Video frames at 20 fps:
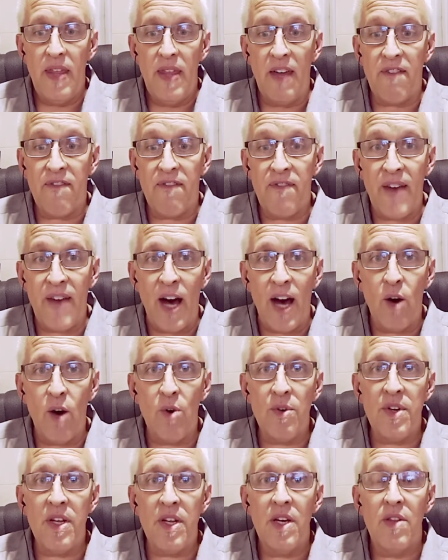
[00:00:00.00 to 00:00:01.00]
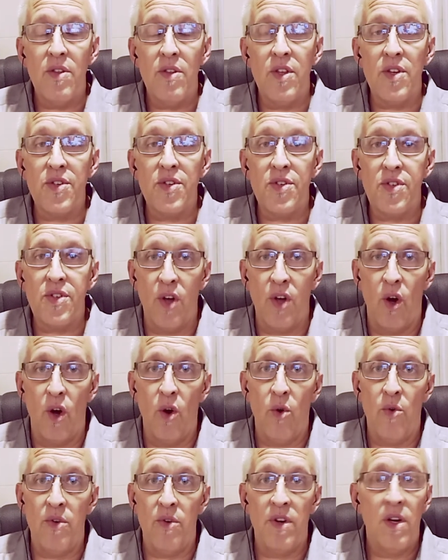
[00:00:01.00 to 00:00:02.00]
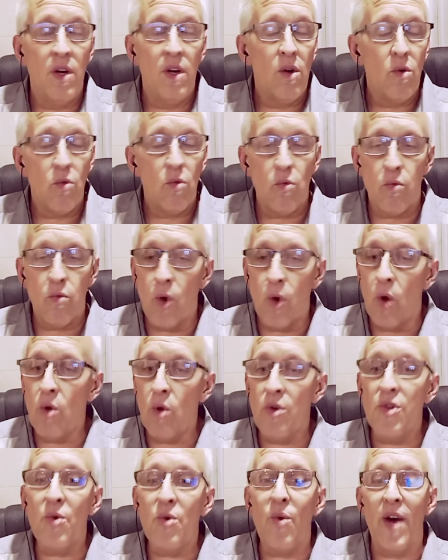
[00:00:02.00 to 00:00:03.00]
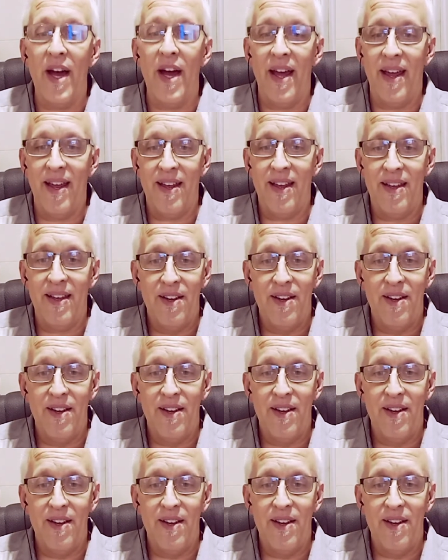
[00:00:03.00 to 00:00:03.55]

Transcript: They found the stone rolled away.